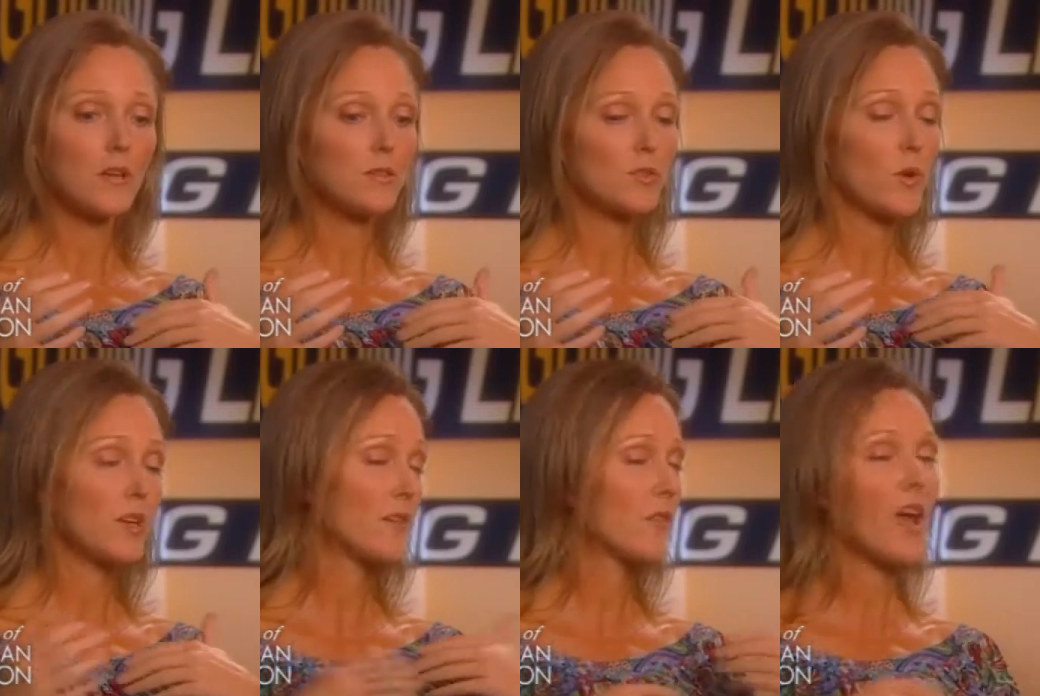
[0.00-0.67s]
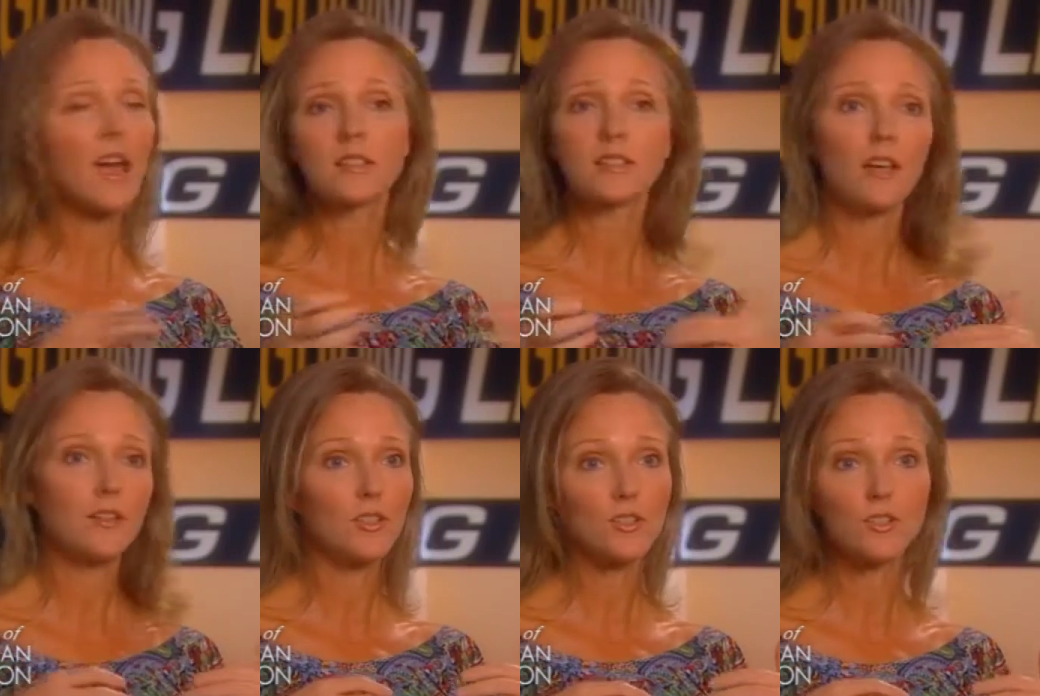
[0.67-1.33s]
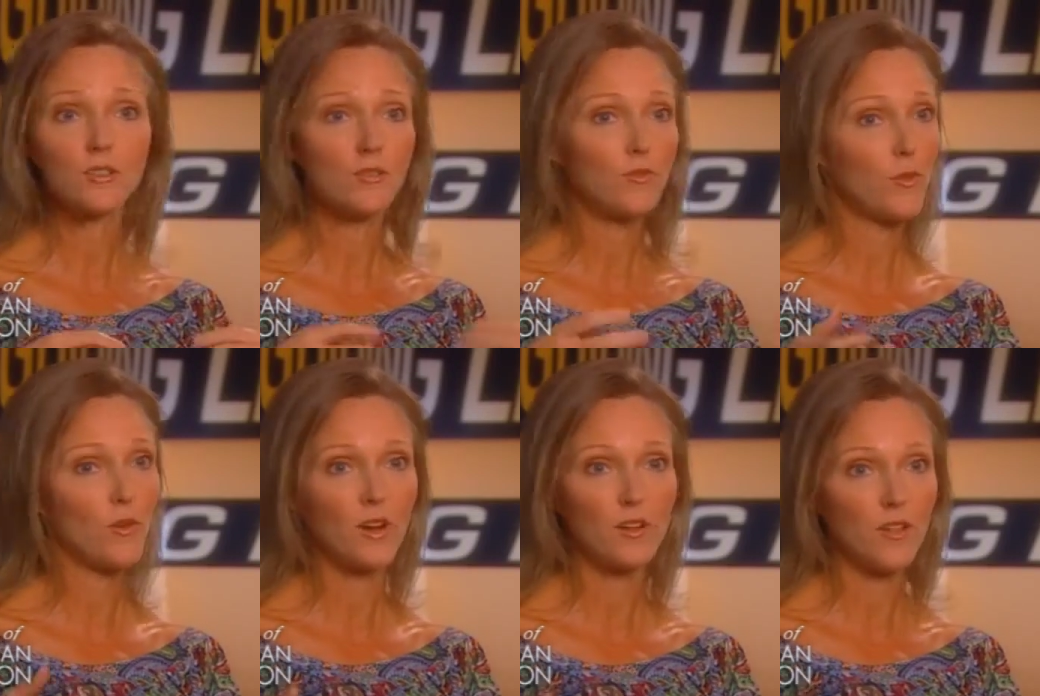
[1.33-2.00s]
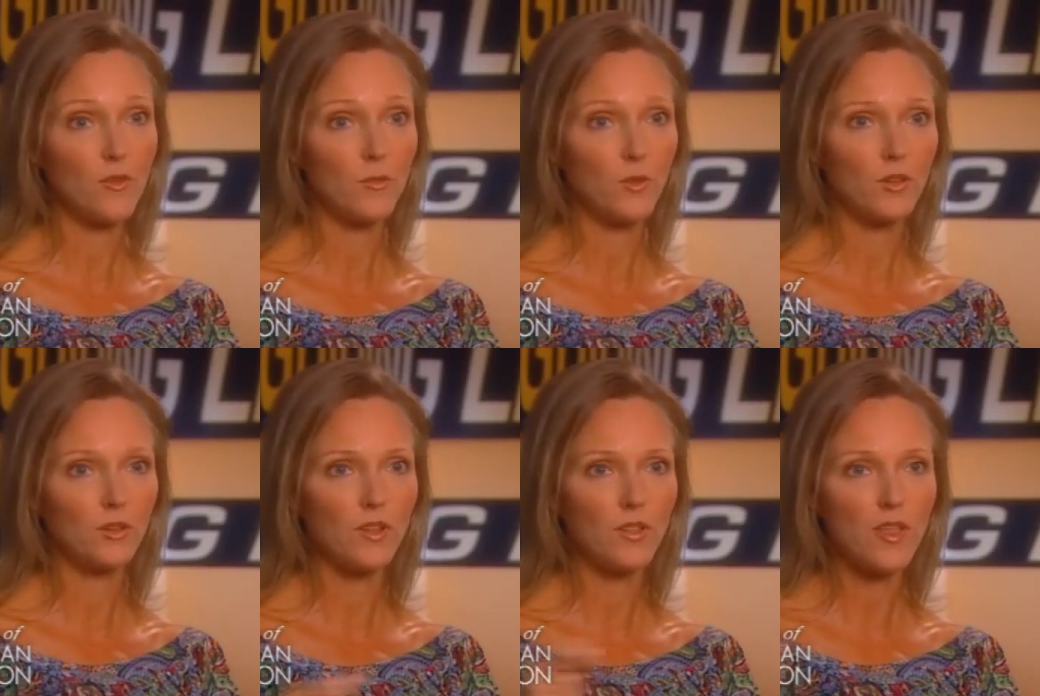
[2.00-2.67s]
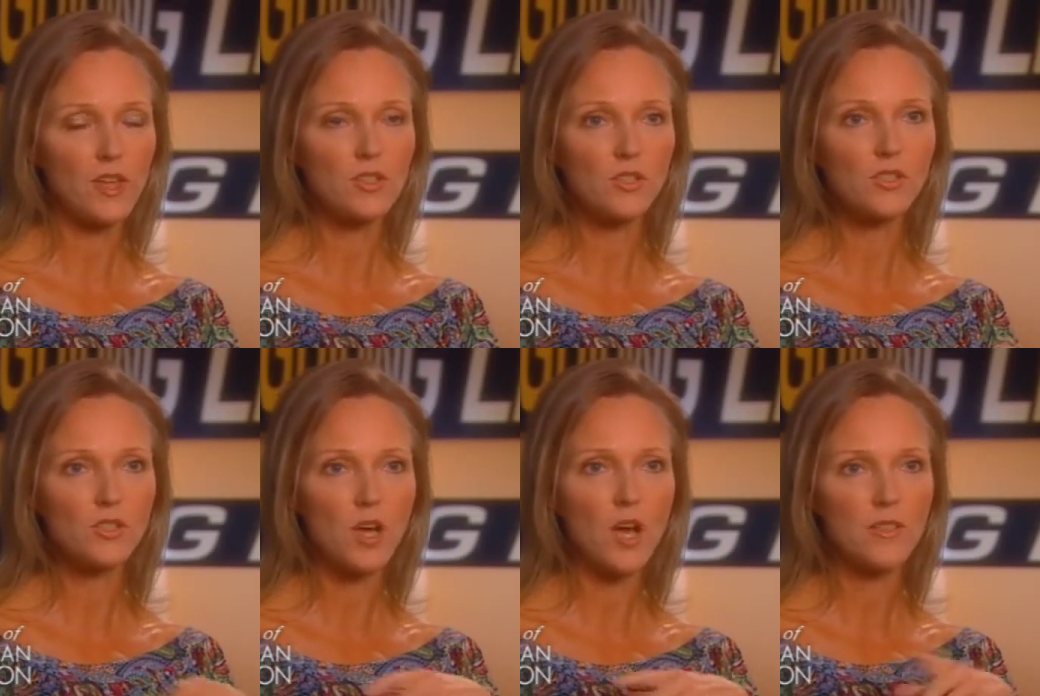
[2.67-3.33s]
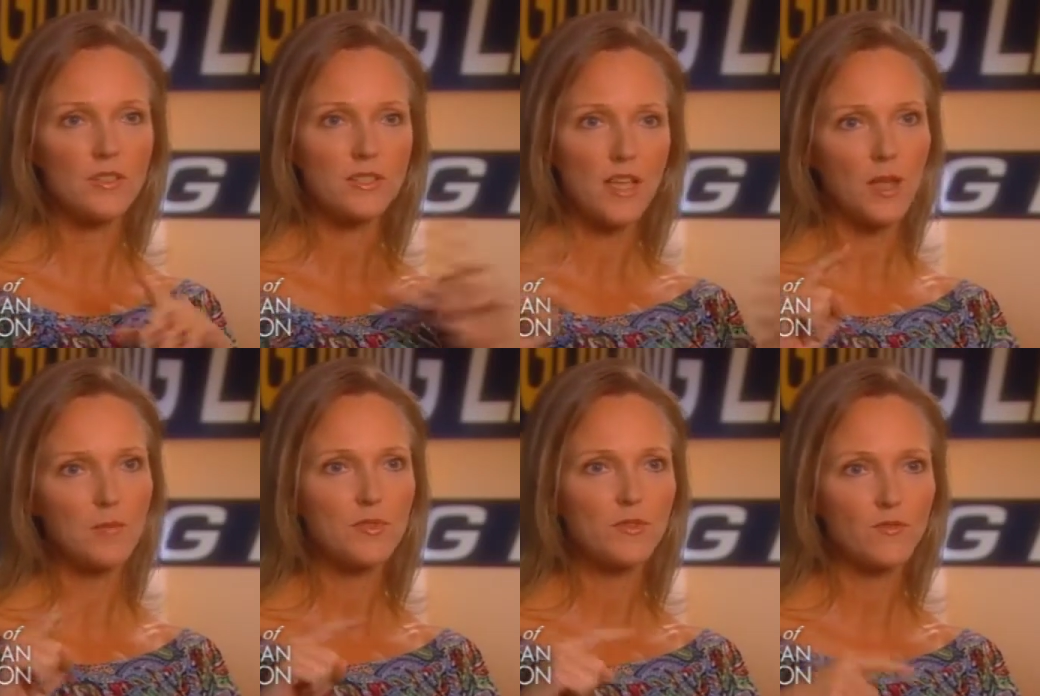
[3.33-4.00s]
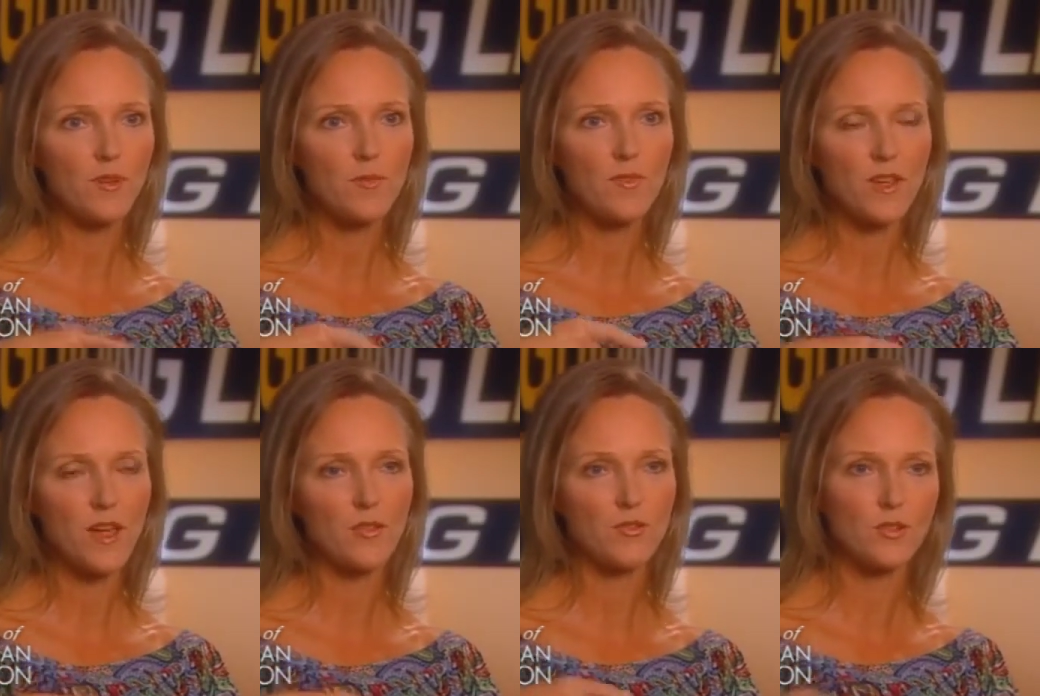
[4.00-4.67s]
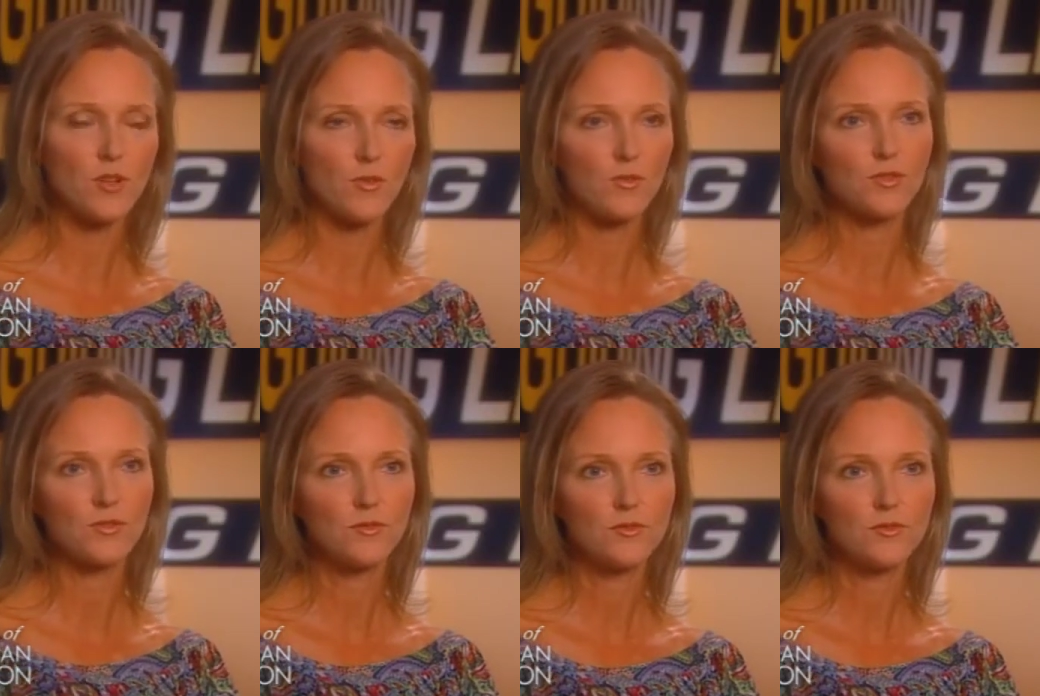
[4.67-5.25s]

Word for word: So I never actually auditioned for Another World. They just saw the tapes from the other shows.